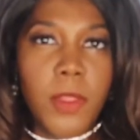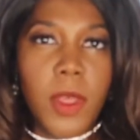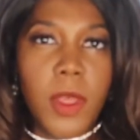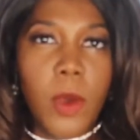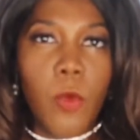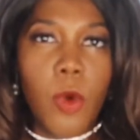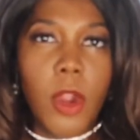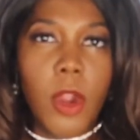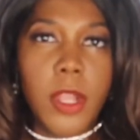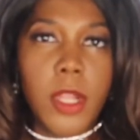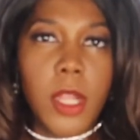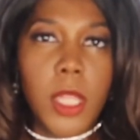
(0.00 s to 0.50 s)

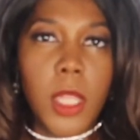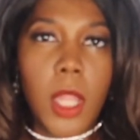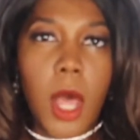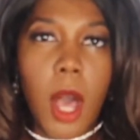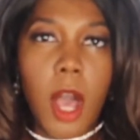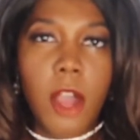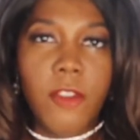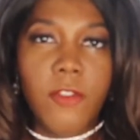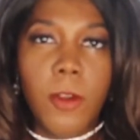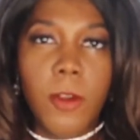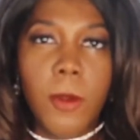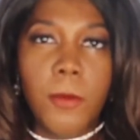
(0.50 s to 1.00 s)
They'll work in a
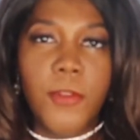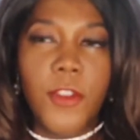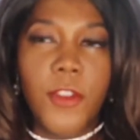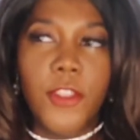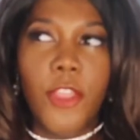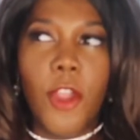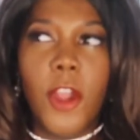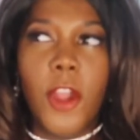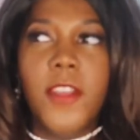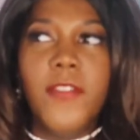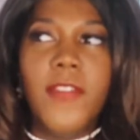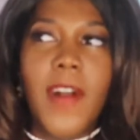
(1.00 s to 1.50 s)
law firm for
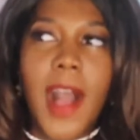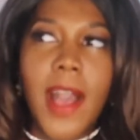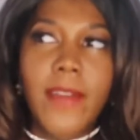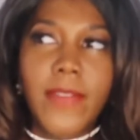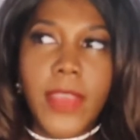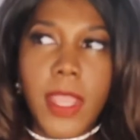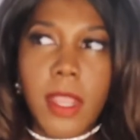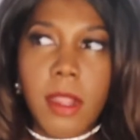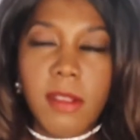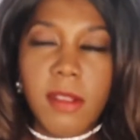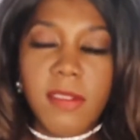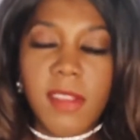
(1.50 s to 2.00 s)
35
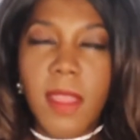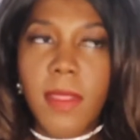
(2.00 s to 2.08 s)
years